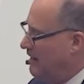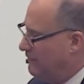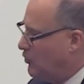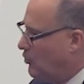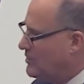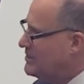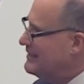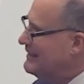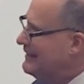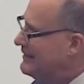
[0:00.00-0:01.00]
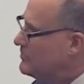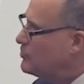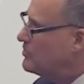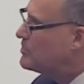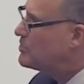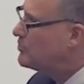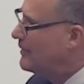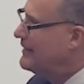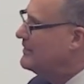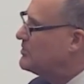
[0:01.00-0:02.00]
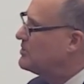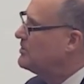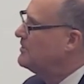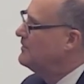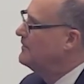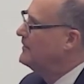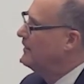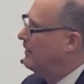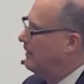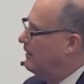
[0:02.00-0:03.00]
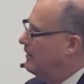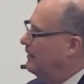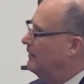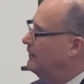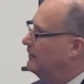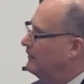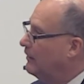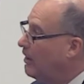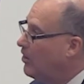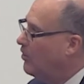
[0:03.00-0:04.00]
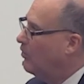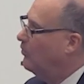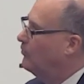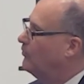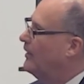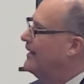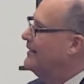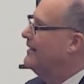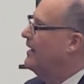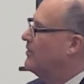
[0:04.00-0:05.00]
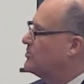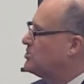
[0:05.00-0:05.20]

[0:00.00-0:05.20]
Of course, interest rates are low right now.